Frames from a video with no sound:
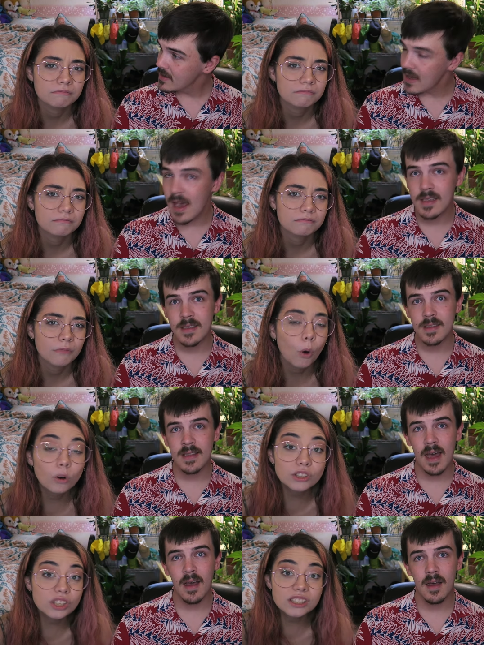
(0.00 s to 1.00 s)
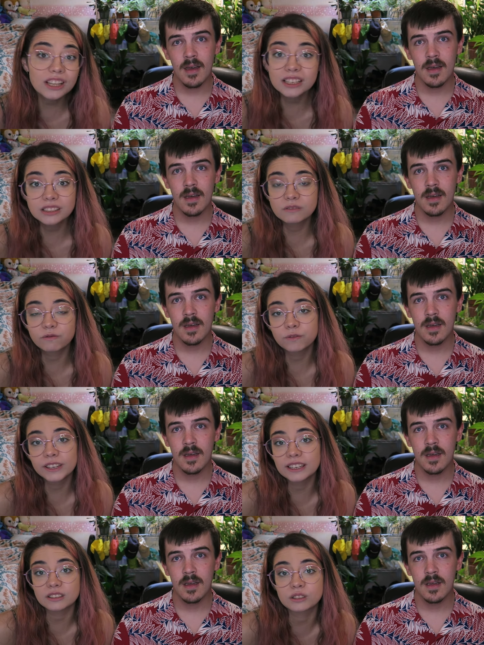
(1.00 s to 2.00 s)
Speaker 1: Yes.
Speaker 2: Or just like
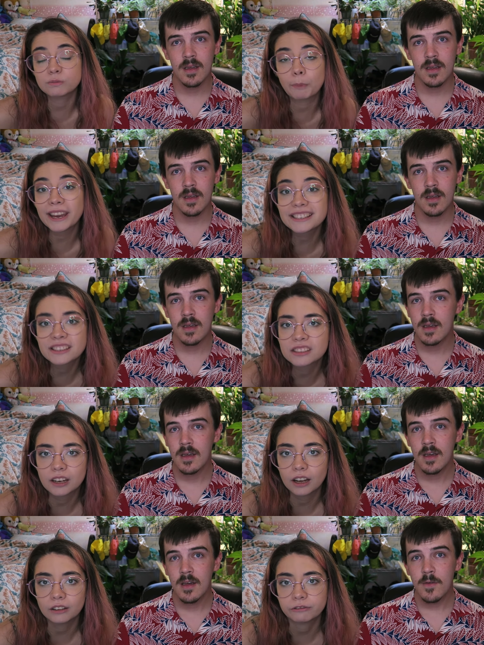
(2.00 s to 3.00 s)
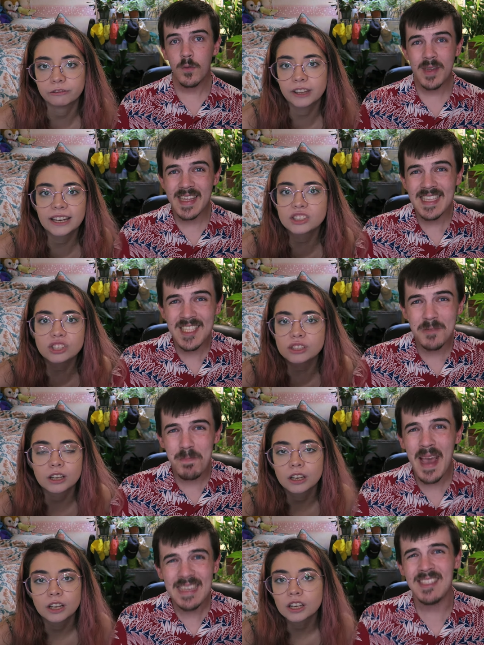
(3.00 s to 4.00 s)
freaking space stuff. Freaking like just
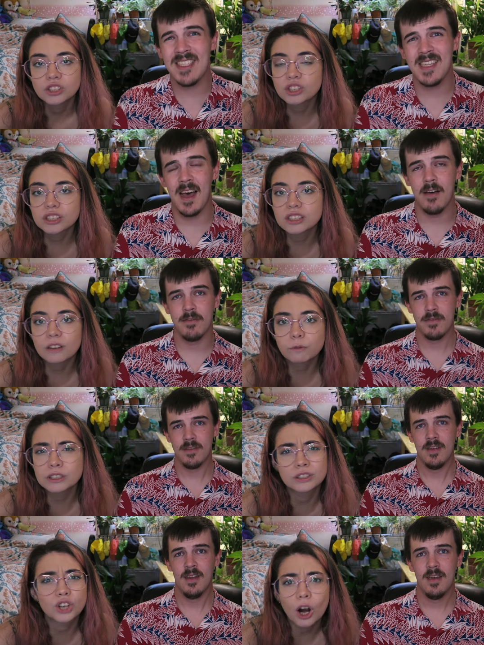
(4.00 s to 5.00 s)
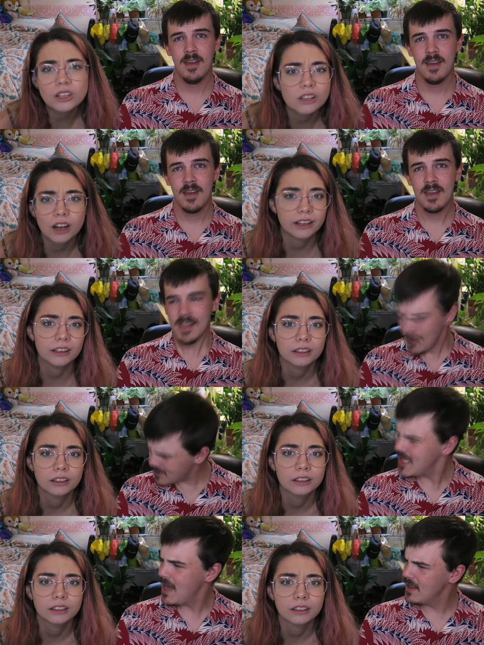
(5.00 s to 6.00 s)
space stuff. Just stuff with stars on it.
Speaker 1: You
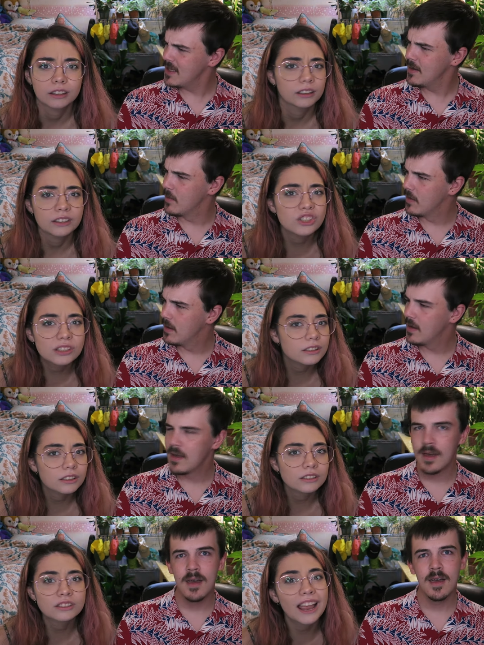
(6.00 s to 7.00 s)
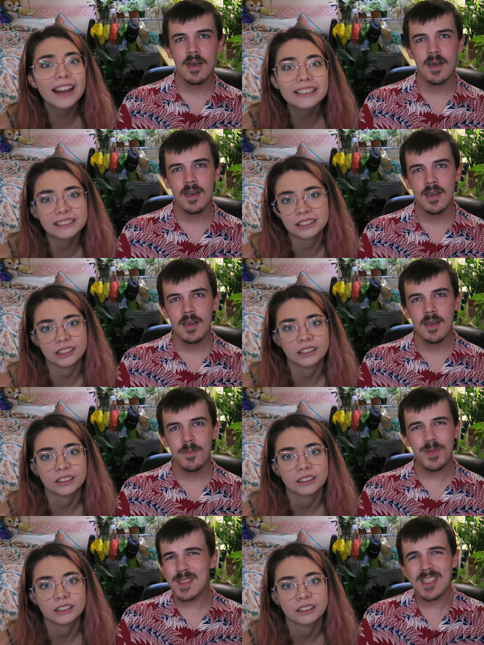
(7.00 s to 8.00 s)
tell them. Just
Speaker 2: anything.
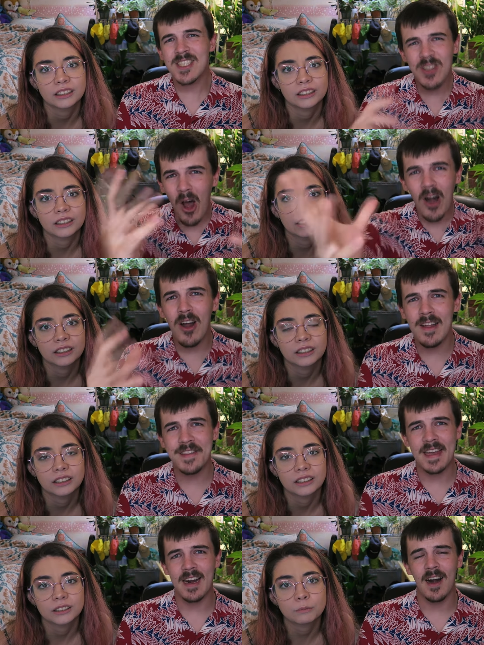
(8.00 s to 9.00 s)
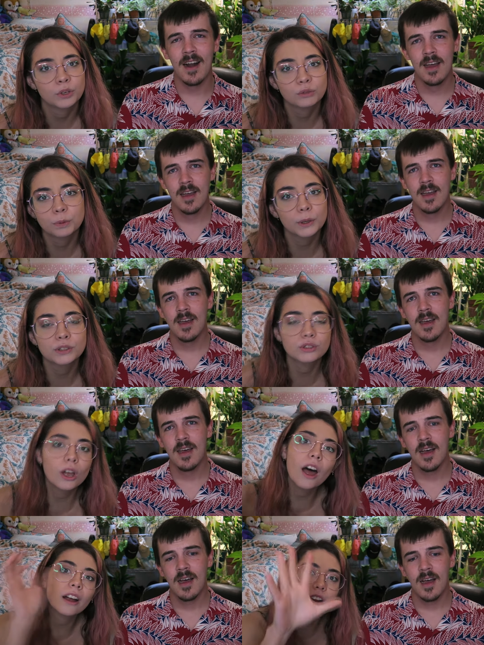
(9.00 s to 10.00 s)
Speaker 1: Put the star on there.
Speaker 2: Put put a
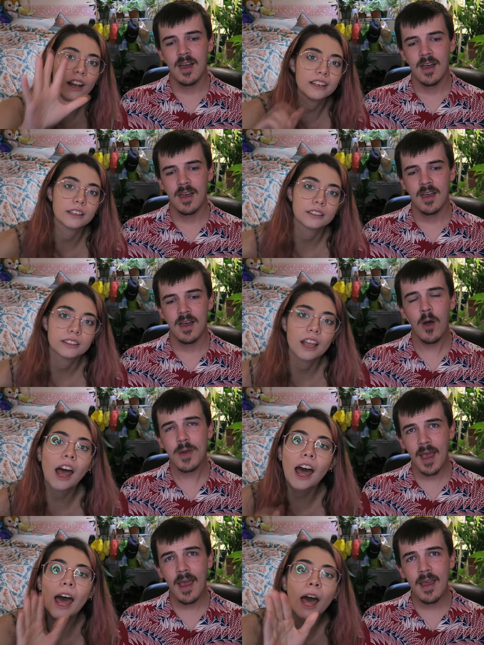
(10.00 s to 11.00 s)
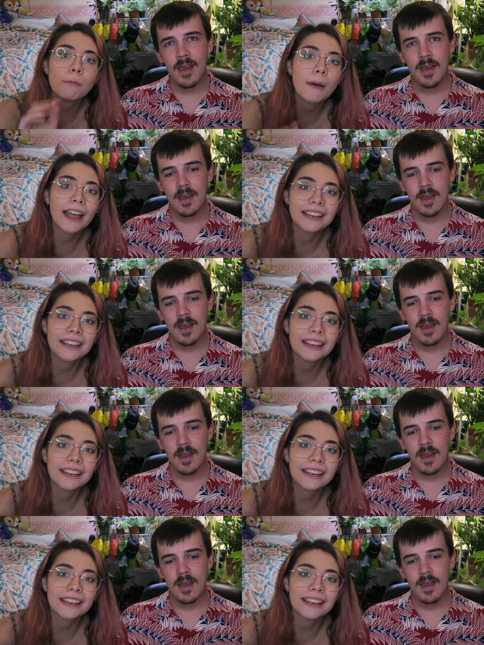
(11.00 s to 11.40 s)
star on it. Okay. I'll buy